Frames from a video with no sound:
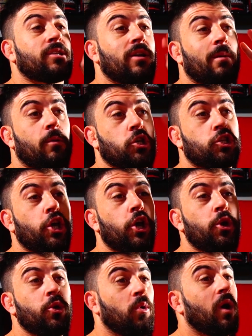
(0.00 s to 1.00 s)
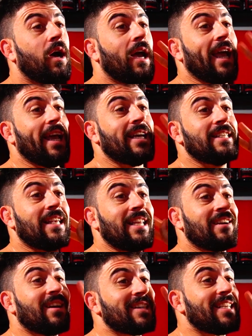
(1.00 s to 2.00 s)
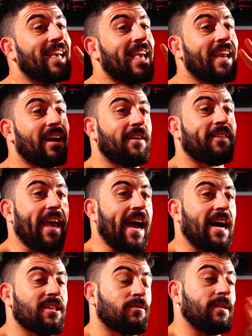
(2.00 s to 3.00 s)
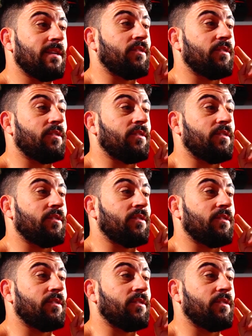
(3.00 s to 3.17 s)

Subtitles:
so number 2 is you're not taking in enough calories.